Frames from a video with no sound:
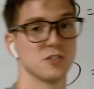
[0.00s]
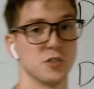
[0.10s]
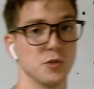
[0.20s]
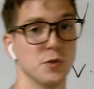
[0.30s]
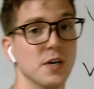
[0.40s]

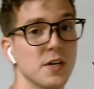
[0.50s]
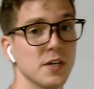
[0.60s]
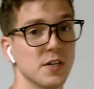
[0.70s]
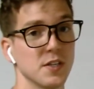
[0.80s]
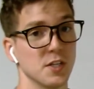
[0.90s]
to
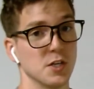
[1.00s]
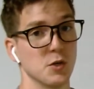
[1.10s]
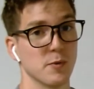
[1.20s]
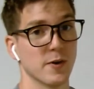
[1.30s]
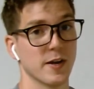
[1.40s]
the
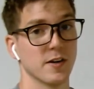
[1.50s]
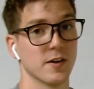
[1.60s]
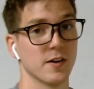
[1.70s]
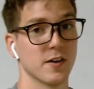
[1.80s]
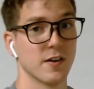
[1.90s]
numerator.
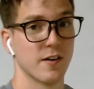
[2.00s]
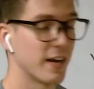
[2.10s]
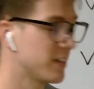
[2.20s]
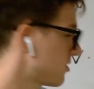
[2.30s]
All right,